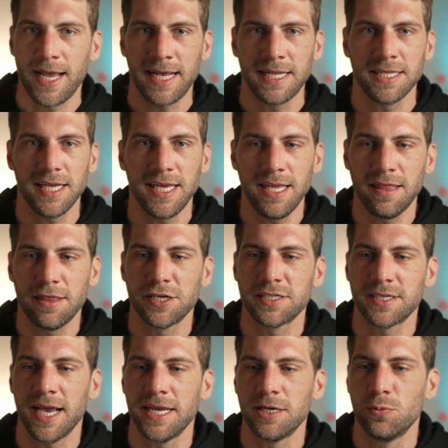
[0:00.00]
and
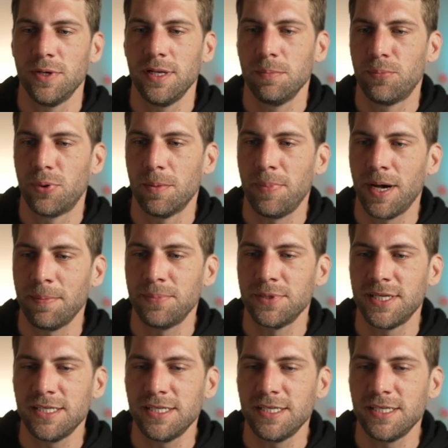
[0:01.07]
Etherscan will pop up.